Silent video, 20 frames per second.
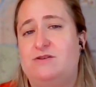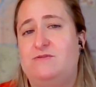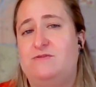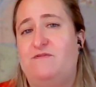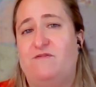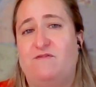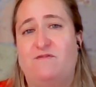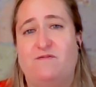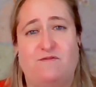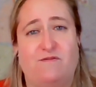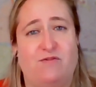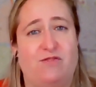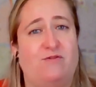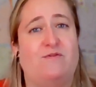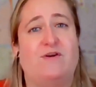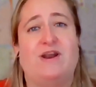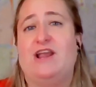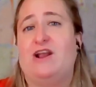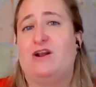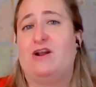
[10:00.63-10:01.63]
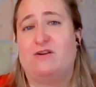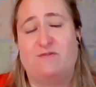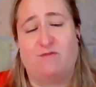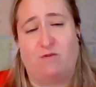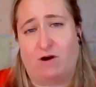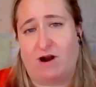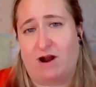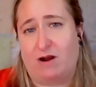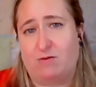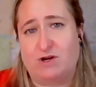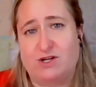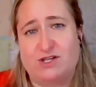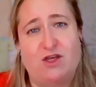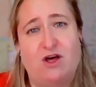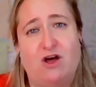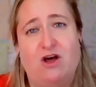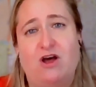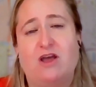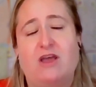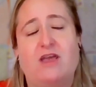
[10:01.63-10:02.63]
3 or 4 hours
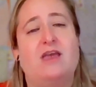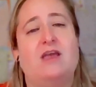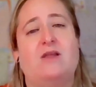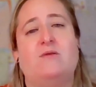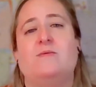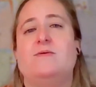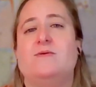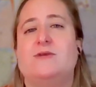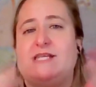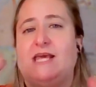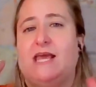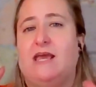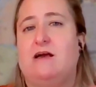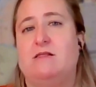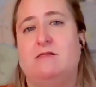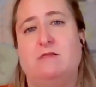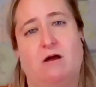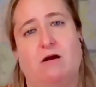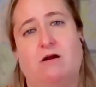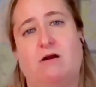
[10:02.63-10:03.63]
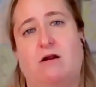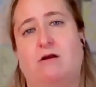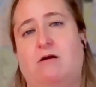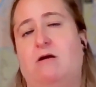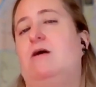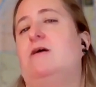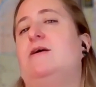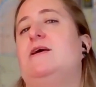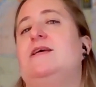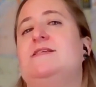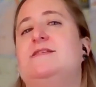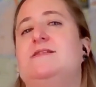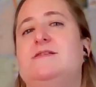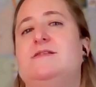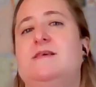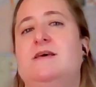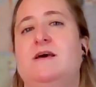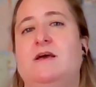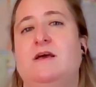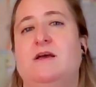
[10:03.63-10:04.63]
long, and we would take a longer caucus
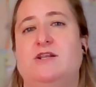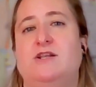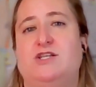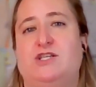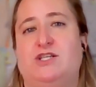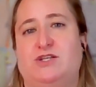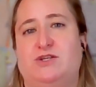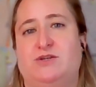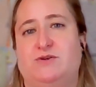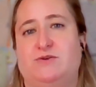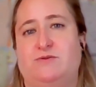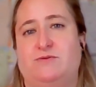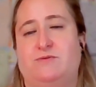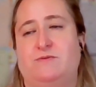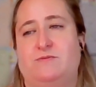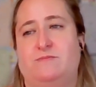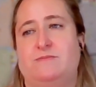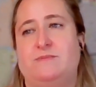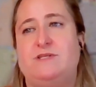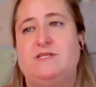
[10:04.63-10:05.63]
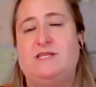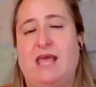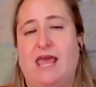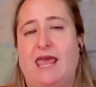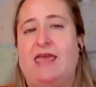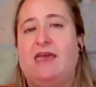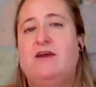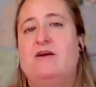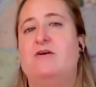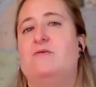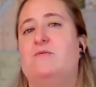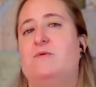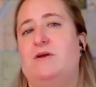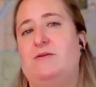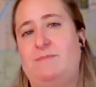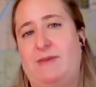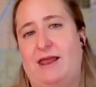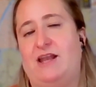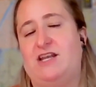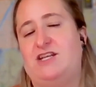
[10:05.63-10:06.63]
to take what
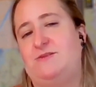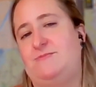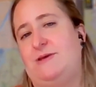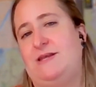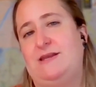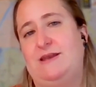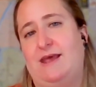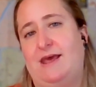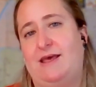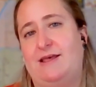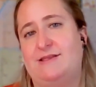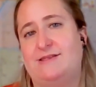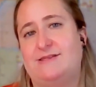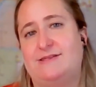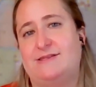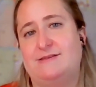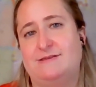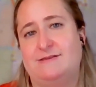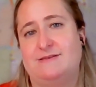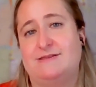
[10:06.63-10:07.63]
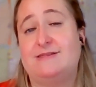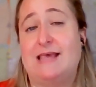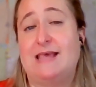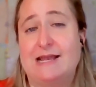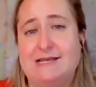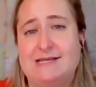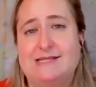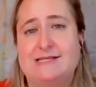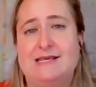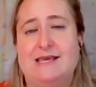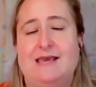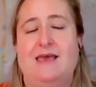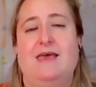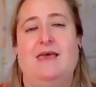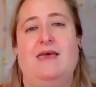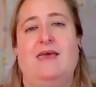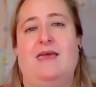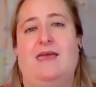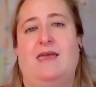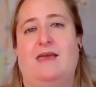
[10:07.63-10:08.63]
management has sent
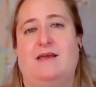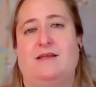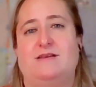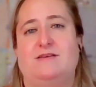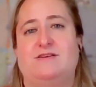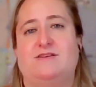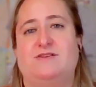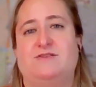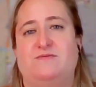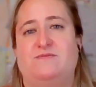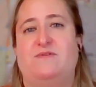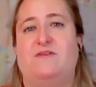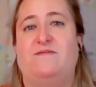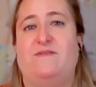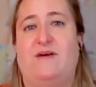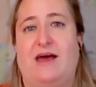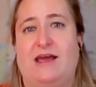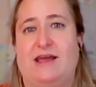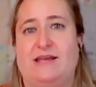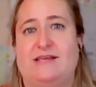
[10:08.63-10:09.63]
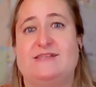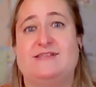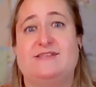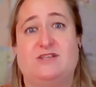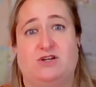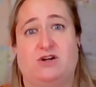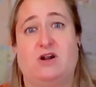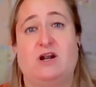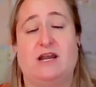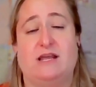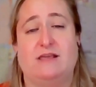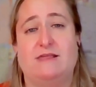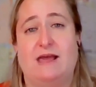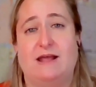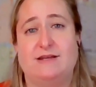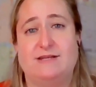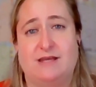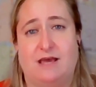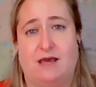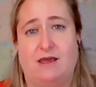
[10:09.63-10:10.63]
and revise during
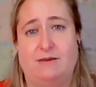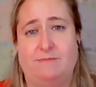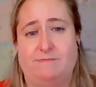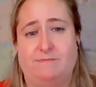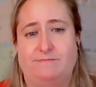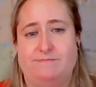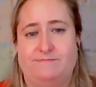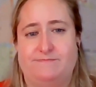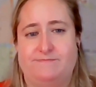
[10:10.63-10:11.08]
that time.